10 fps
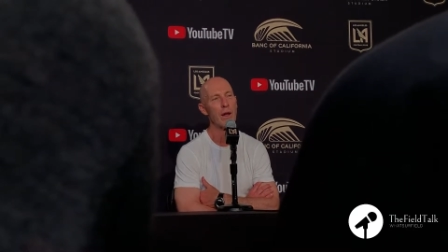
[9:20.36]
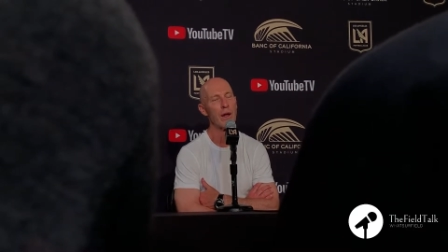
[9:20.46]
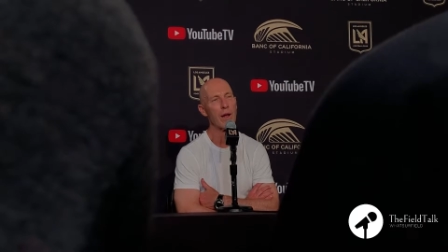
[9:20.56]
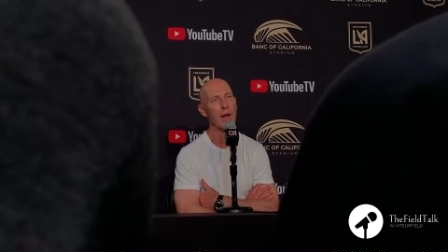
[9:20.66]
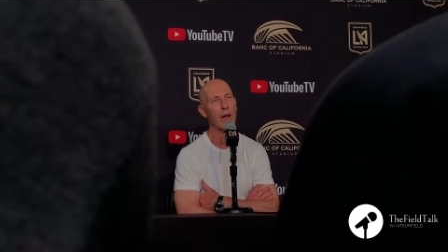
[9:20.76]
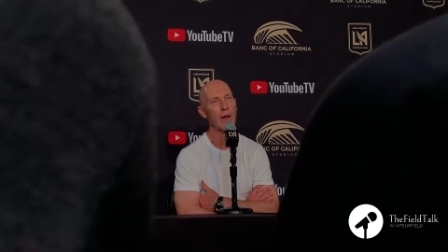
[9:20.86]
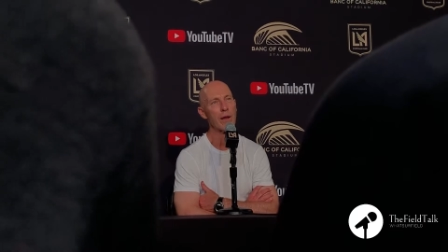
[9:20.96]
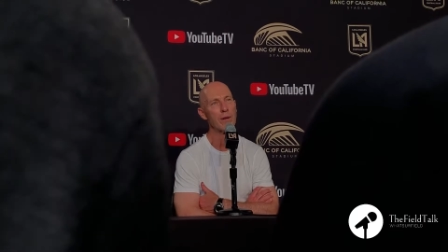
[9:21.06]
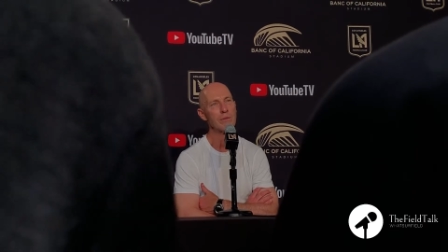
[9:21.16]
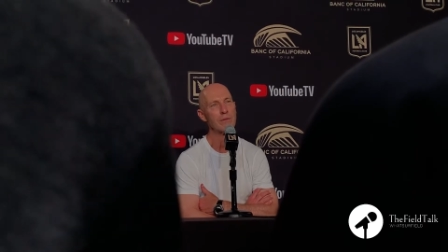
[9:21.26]

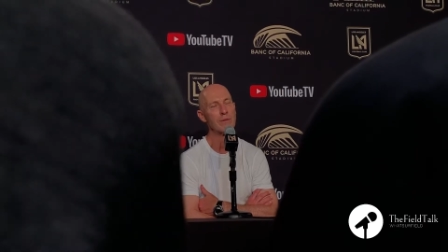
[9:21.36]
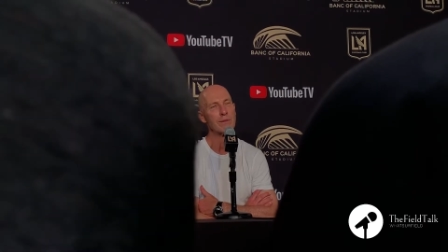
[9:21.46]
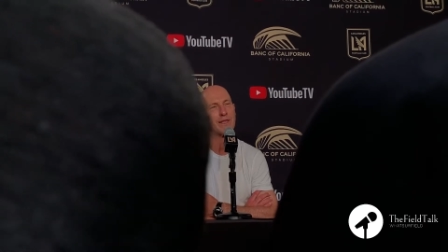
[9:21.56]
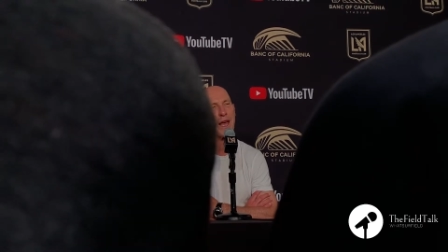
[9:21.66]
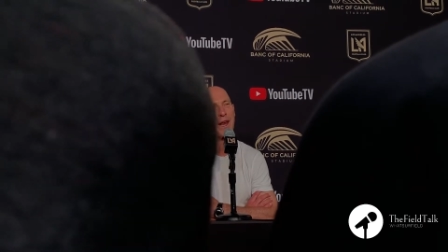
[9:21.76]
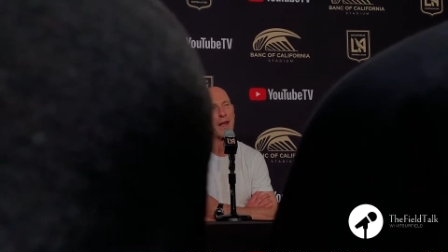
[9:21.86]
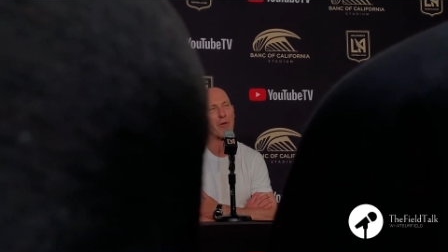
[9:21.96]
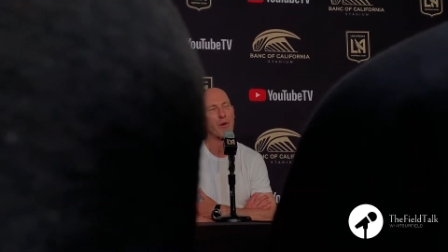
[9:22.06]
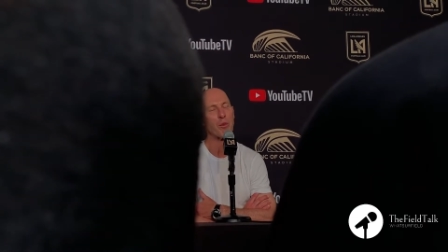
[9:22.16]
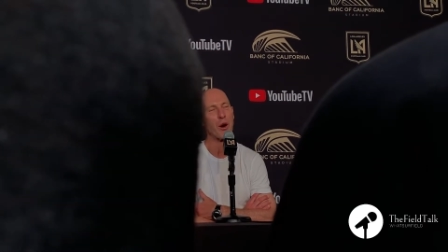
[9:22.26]
uh, getting
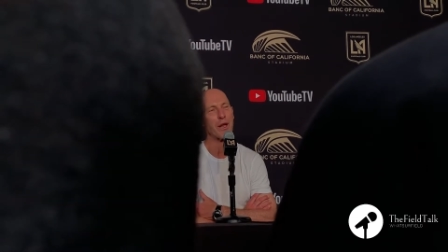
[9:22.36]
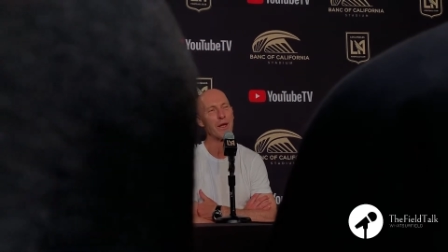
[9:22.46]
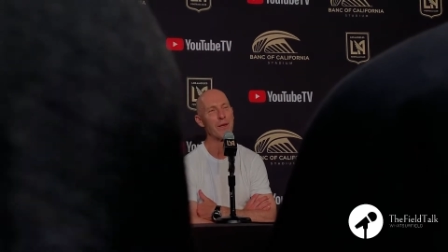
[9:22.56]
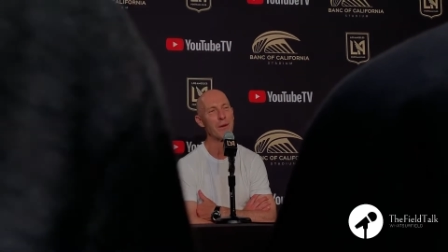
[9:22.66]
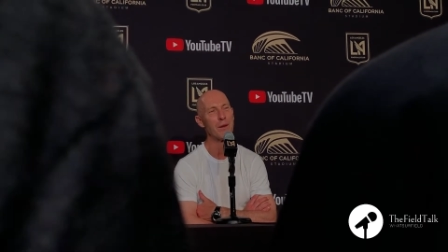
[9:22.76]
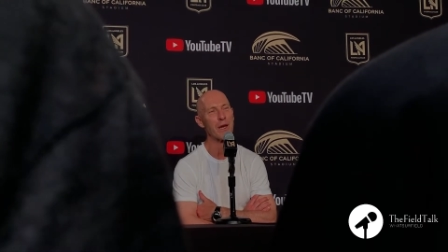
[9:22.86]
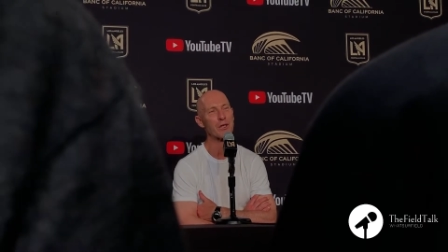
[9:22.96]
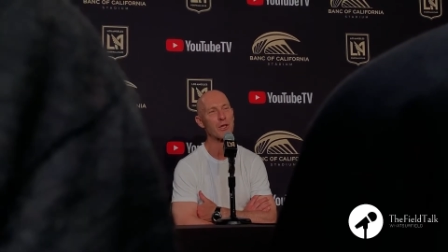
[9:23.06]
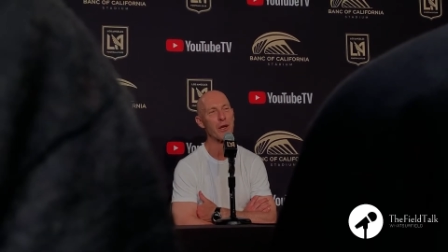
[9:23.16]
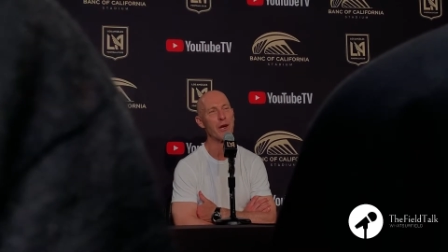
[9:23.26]
everybody
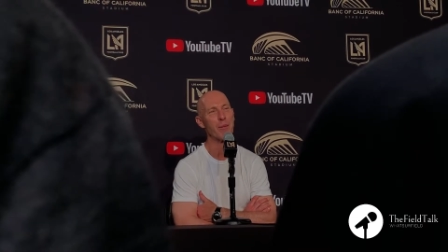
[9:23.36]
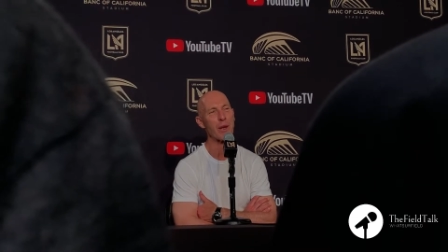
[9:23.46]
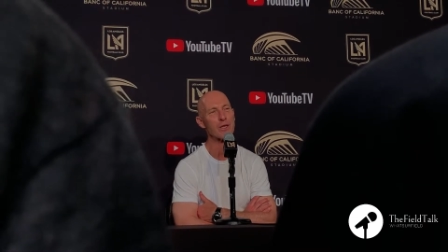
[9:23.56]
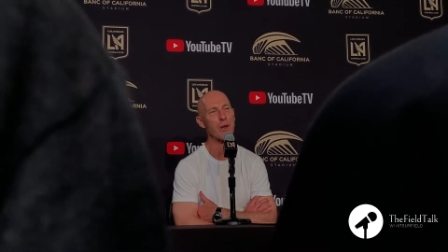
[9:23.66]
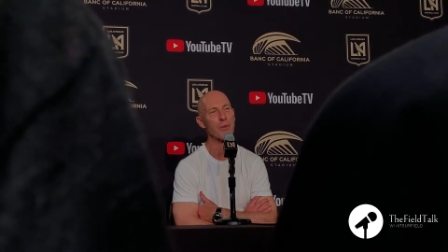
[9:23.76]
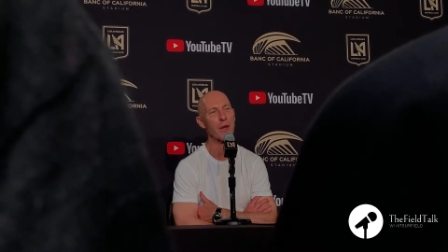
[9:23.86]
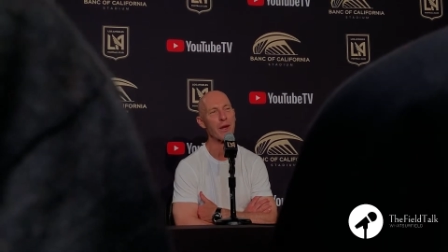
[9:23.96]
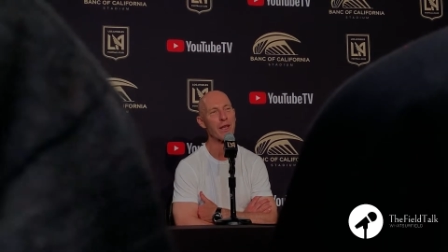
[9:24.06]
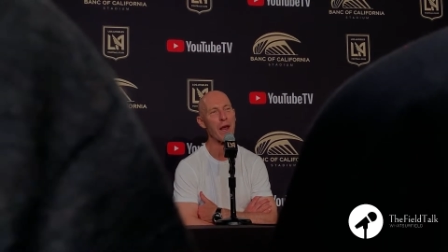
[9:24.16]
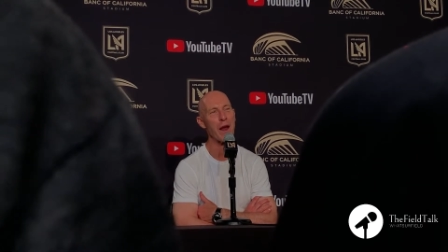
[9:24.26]
excited about something
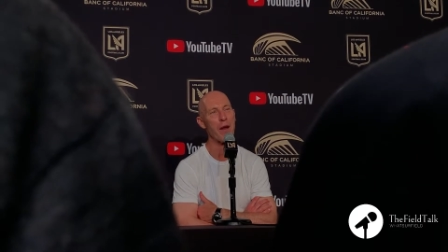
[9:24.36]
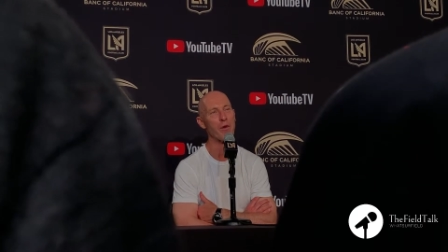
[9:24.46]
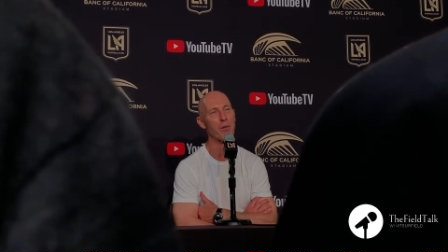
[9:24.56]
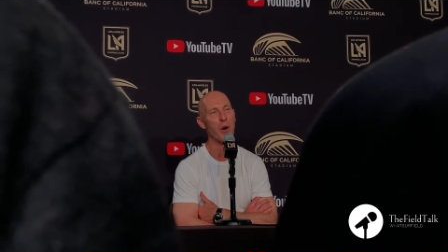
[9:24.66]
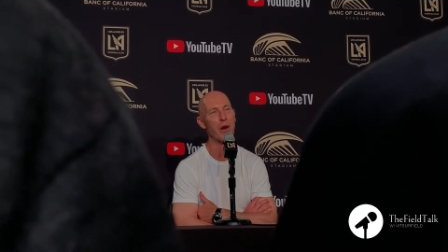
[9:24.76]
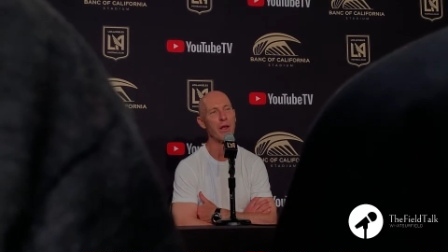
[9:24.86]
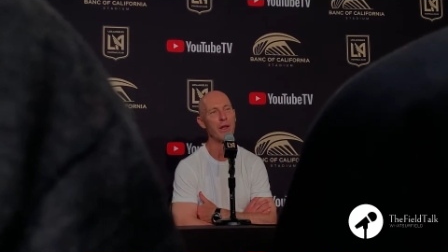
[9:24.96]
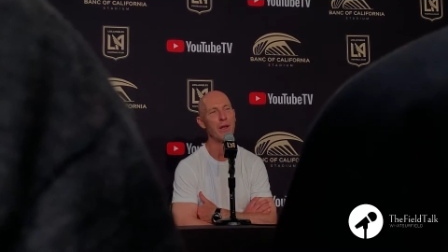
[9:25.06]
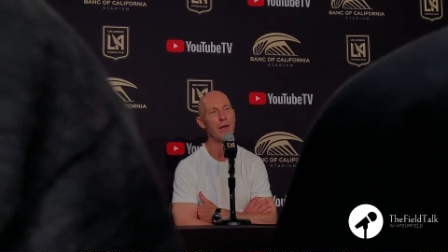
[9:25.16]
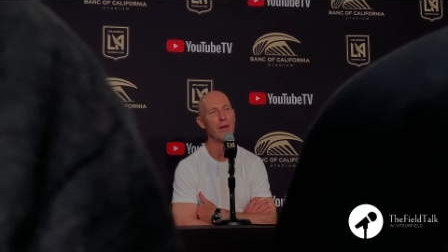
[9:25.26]
and get
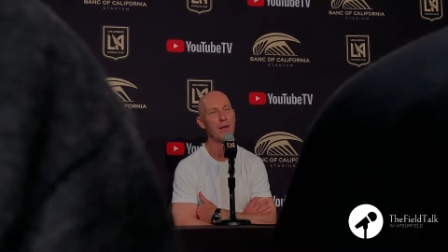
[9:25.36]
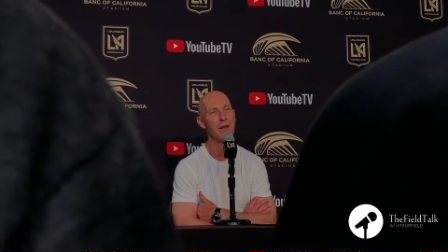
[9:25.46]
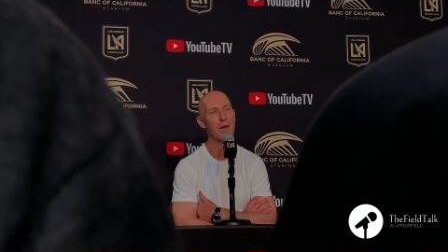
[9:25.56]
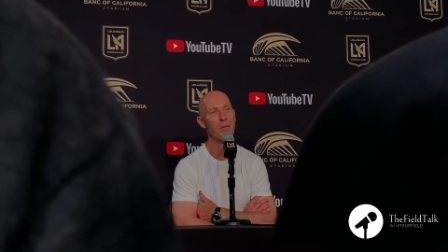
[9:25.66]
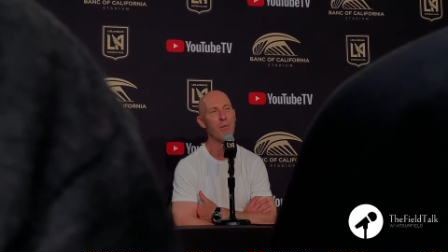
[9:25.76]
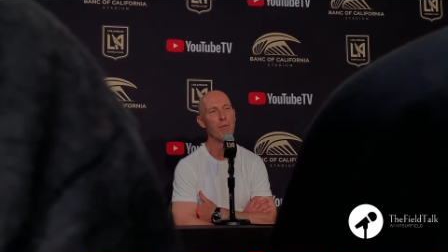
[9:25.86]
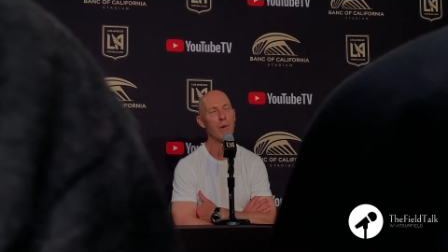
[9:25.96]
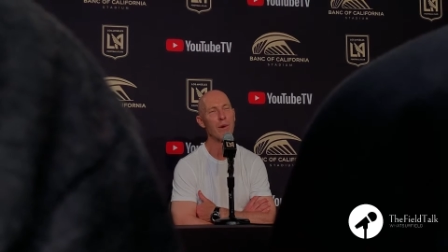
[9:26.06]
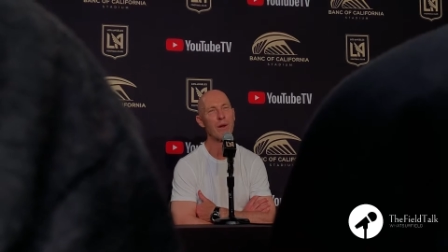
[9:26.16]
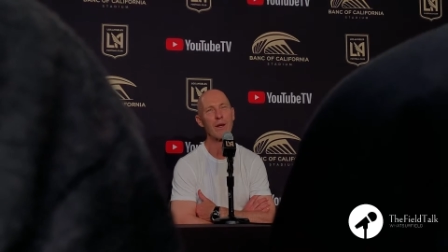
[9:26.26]
everybody
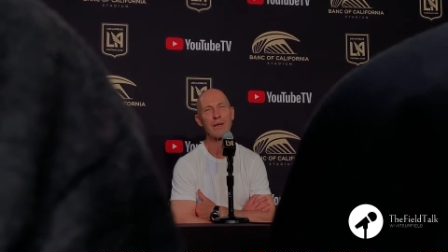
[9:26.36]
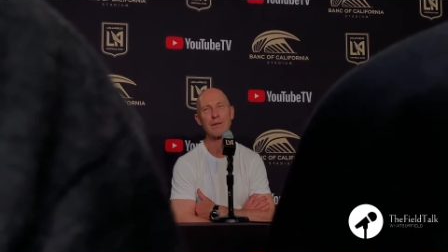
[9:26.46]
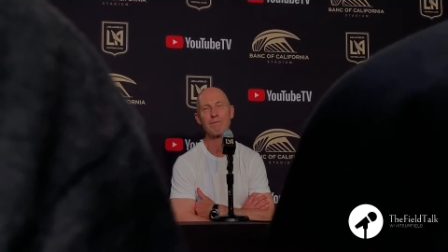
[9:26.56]
uh,